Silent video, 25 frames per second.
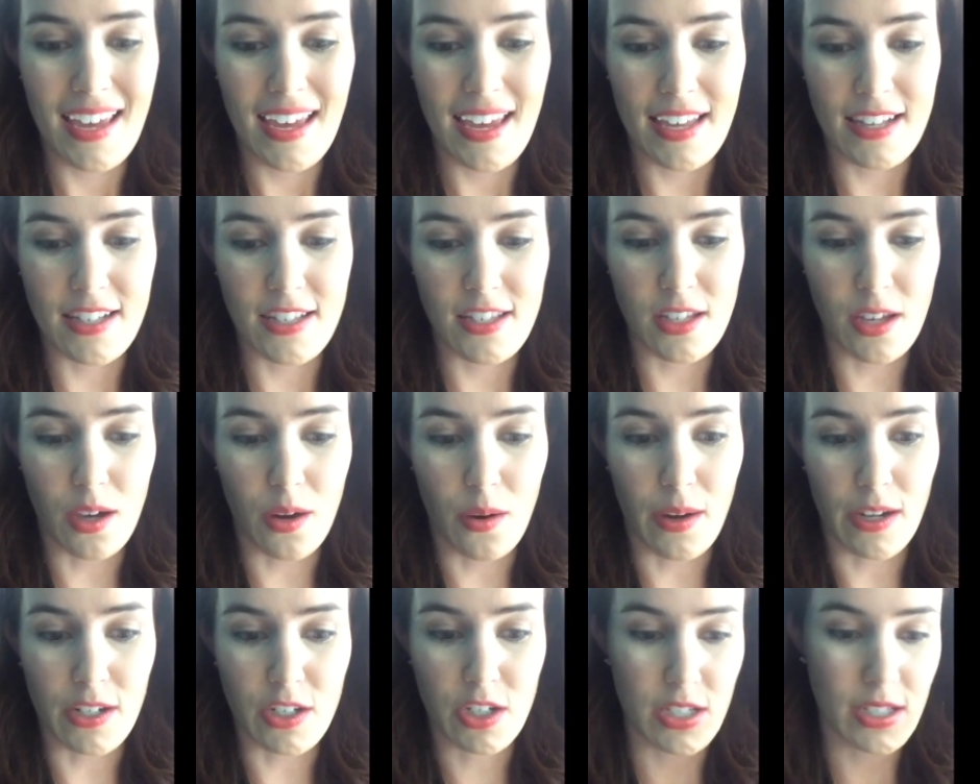and so
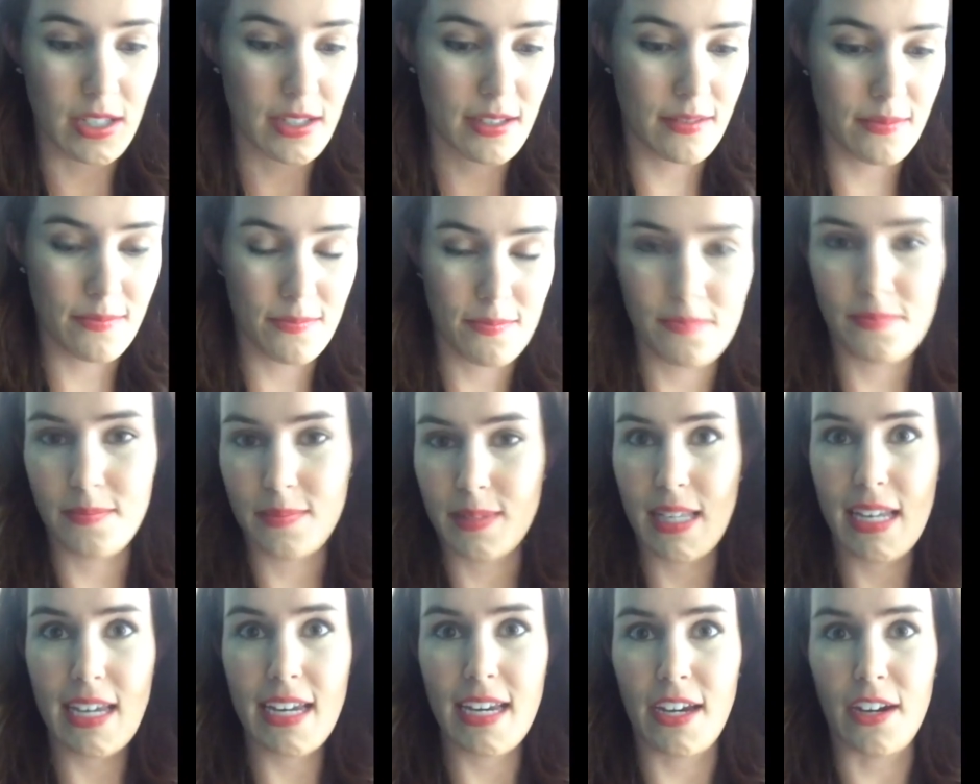I just
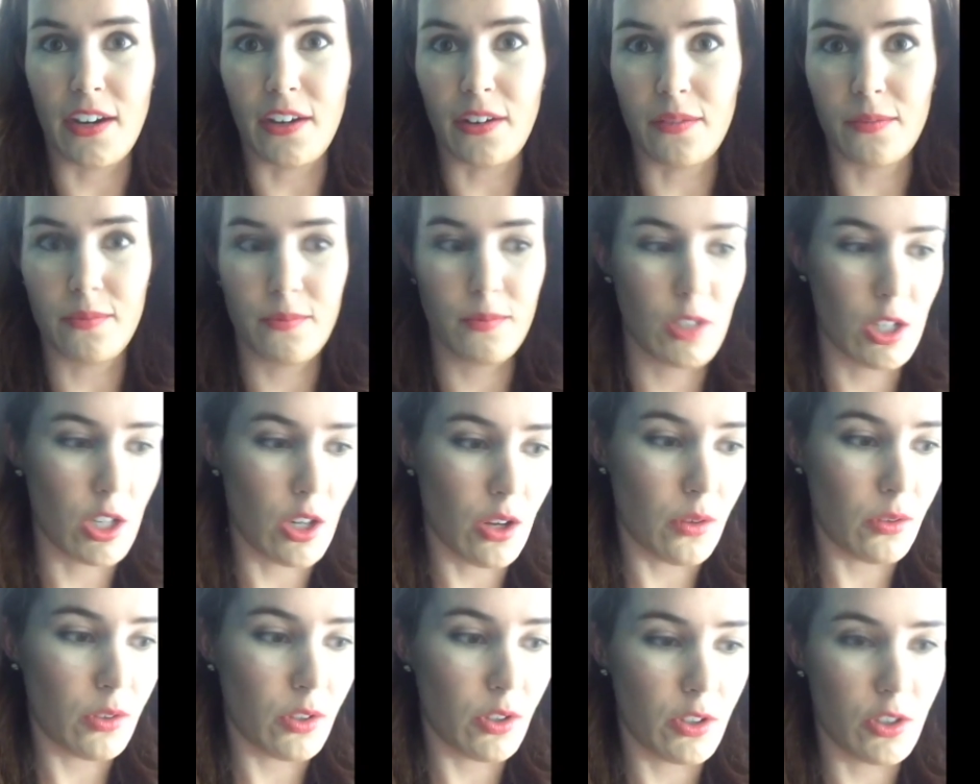sit here, you
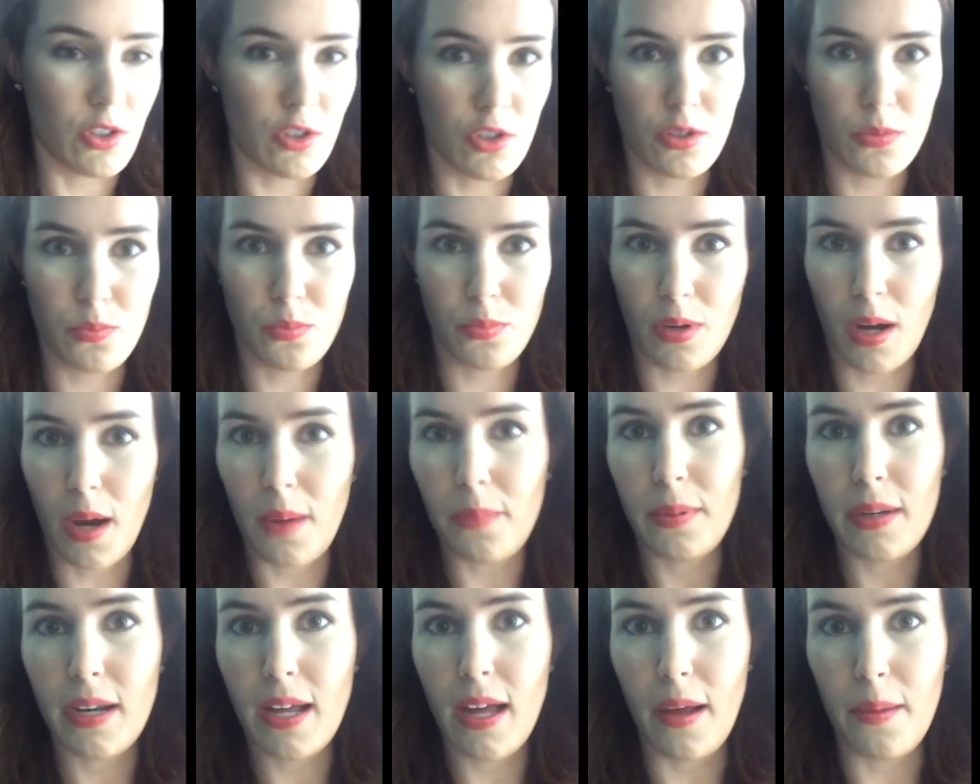know, and you can just
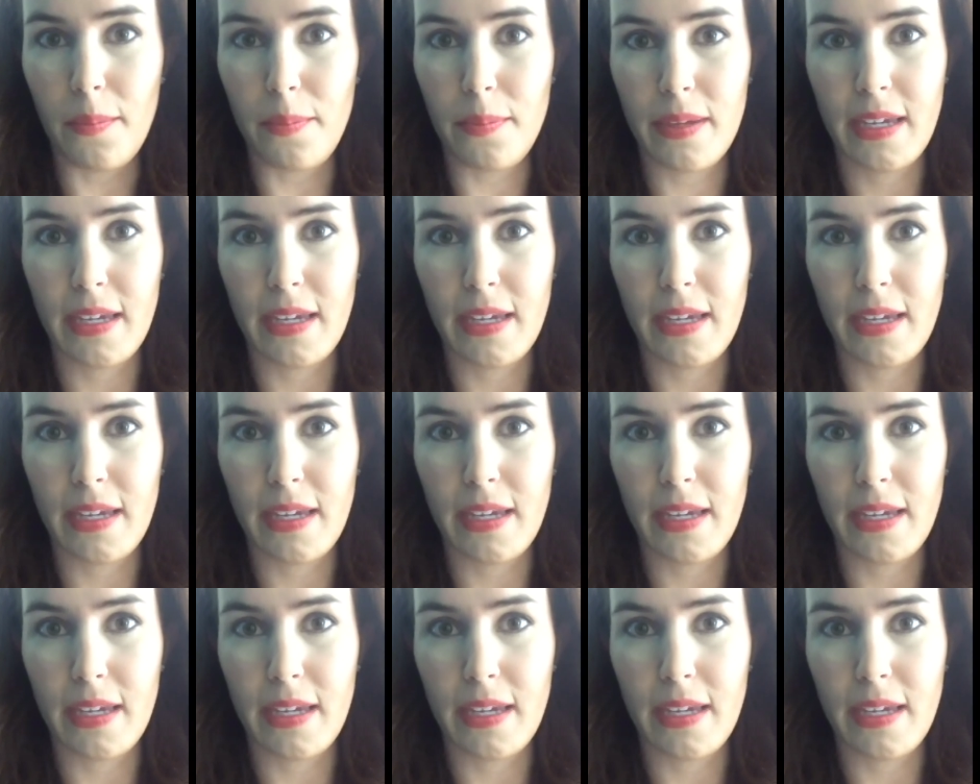prop it up.